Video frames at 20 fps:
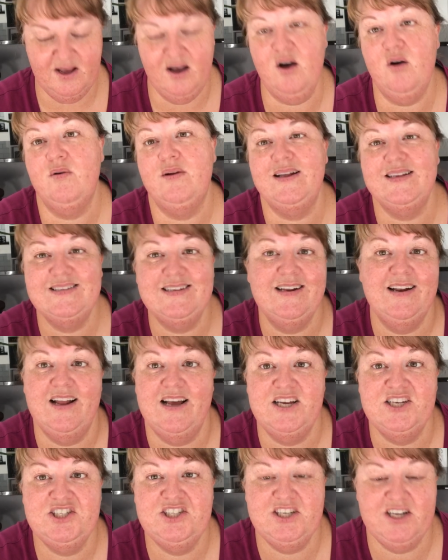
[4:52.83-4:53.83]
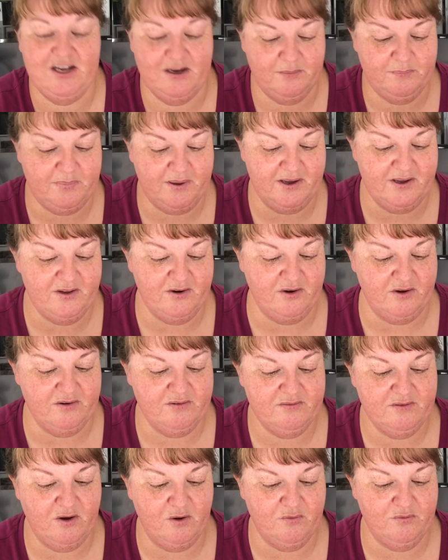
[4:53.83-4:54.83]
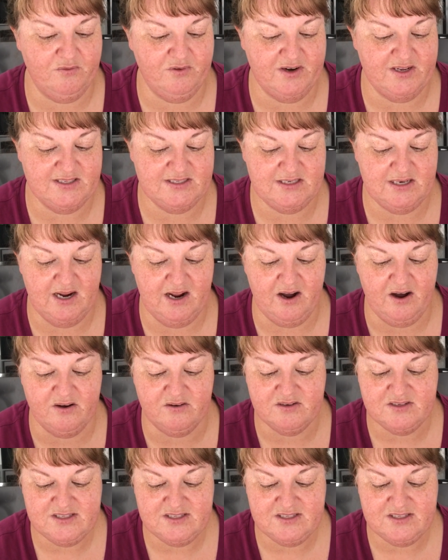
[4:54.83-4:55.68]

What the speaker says: as in last year, but you know, old friends now.